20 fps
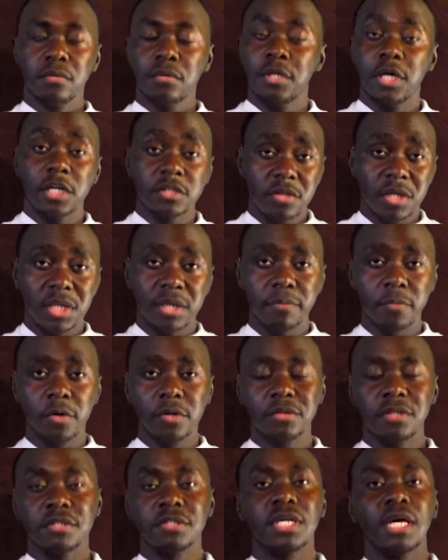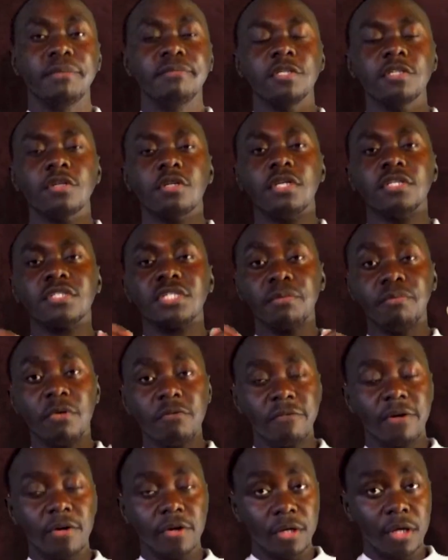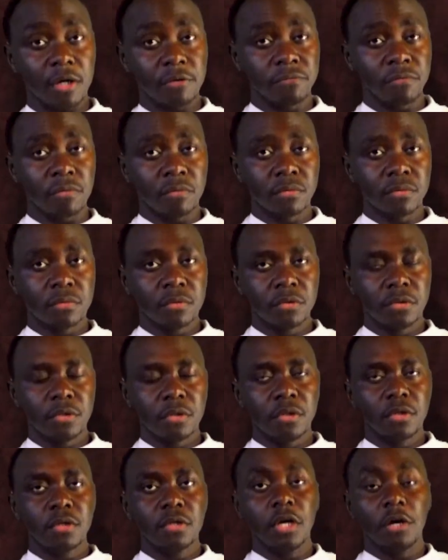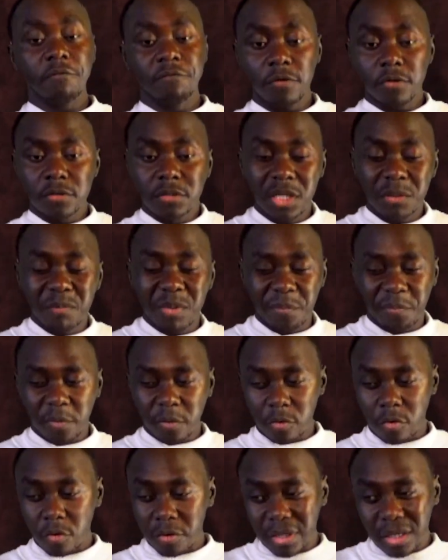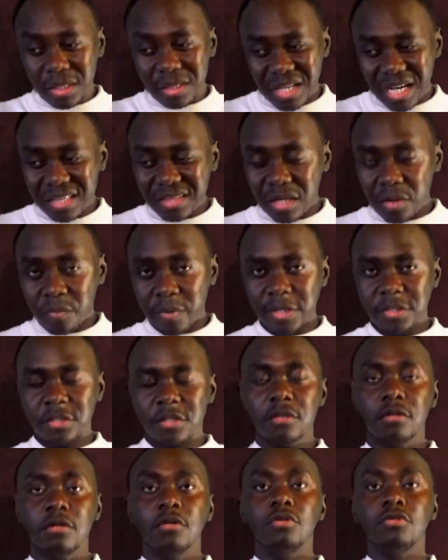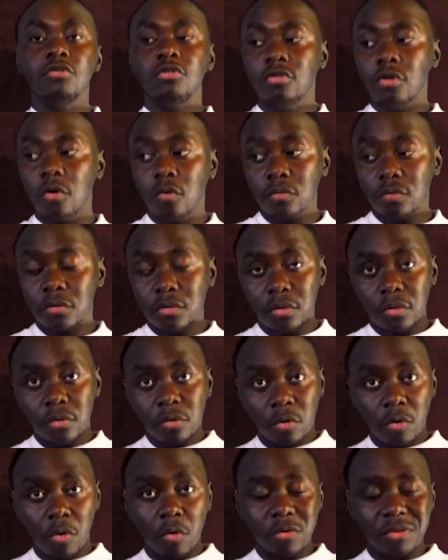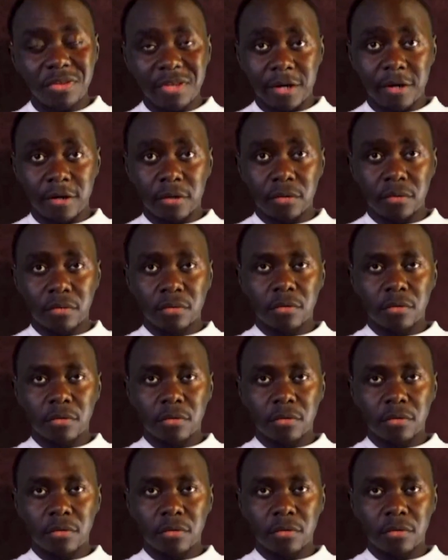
That's all I'm going to say. I'm just going to say be very careful. If you see people going in that direction, don't go there.